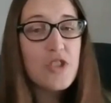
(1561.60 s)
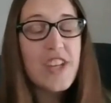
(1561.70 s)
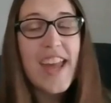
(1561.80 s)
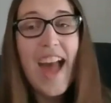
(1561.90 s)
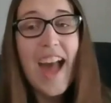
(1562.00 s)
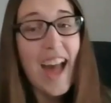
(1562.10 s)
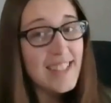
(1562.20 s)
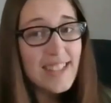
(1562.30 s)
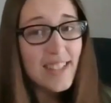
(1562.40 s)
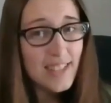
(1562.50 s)
he
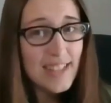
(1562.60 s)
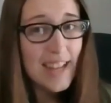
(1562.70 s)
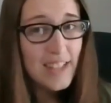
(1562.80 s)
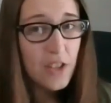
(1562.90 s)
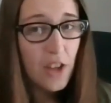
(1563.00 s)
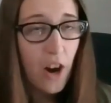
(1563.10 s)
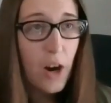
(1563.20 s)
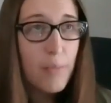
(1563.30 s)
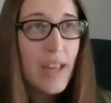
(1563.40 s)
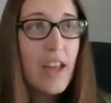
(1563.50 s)
hasn't sent in the
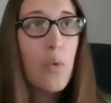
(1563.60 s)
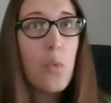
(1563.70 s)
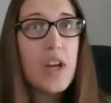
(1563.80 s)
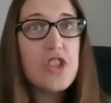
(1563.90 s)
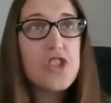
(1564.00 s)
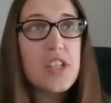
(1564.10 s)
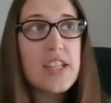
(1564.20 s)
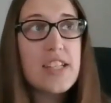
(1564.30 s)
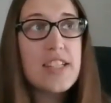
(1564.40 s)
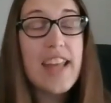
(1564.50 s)
army, which
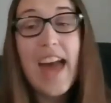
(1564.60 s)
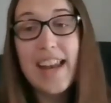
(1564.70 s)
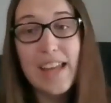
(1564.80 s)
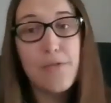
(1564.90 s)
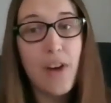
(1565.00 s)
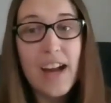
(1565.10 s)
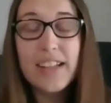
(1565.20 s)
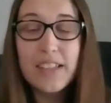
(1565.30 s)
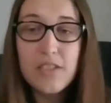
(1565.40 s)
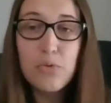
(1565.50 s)
is any
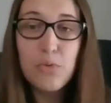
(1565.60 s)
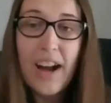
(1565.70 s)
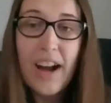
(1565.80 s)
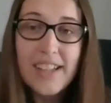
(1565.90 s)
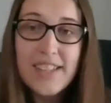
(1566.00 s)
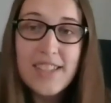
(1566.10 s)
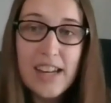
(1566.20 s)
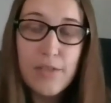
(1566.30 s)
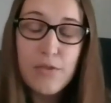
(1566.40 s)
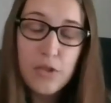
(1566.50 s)
violent riots that
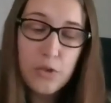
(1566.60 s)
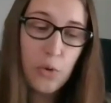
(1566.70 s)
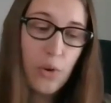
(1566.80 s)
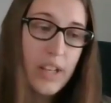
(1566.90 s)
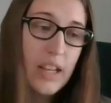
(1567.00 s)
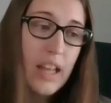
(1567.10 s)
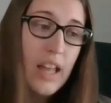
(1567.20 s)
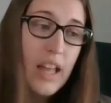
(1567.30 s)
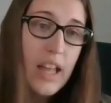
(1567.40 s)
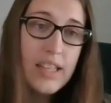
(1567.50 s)
have destroyed
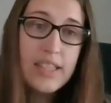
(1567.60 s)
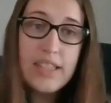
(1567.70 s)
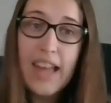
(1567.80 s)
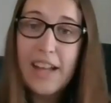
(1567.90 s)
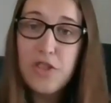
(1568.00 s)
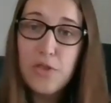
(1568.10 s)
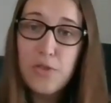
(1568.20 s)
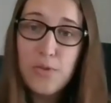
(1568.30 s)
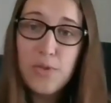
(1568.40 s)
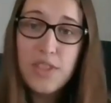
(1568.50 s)

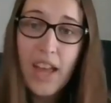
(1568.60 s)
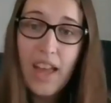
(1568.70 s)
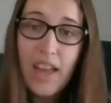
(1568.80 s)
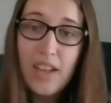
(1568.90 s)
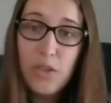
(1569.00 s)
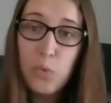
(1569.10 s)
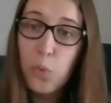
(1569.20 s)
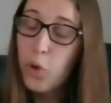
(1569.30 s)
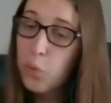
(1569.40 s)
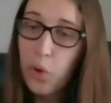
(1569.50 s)
statues and
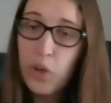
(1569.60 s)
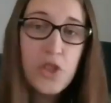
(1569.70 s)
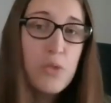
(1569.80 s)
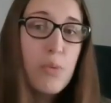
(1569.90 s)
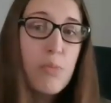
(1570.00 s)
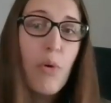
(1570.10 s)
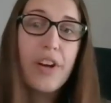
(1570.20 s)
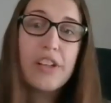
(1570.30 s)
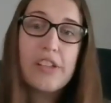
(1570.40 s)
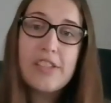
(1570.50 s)
World War II
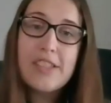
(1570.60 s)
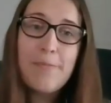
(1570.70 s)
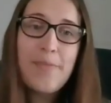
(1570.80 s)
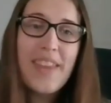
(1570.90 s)
memorials